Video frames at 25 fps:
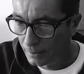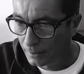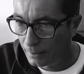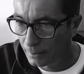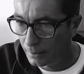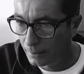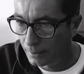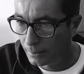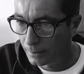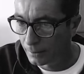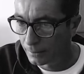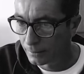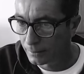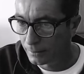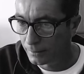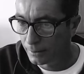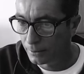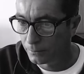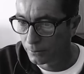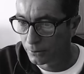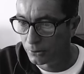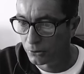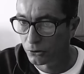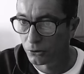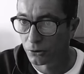And
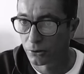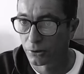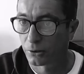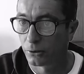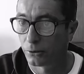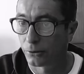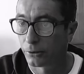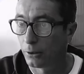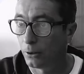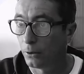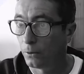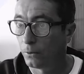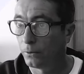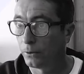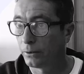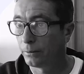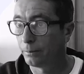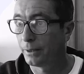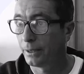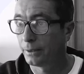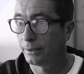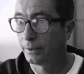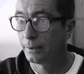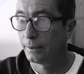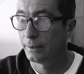now it's just going to
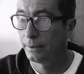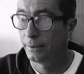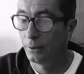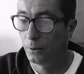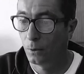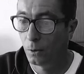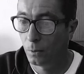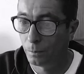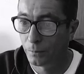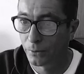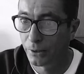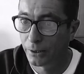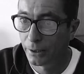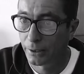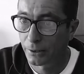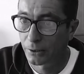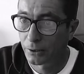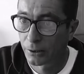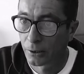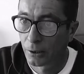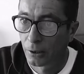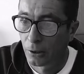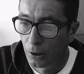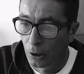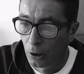automatically update
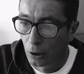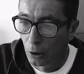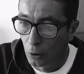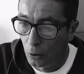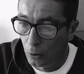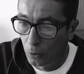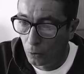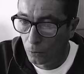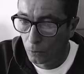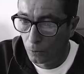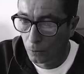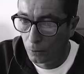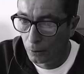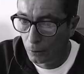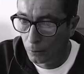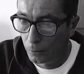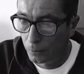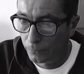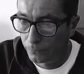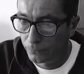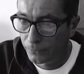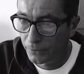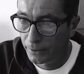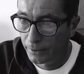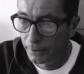all
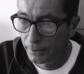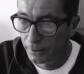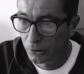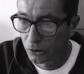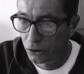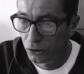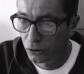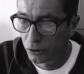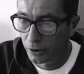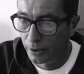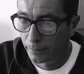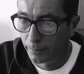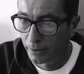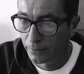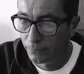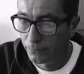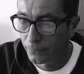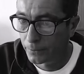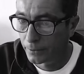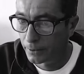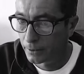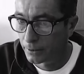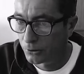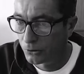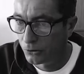of the HTML
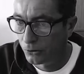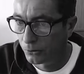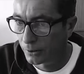files.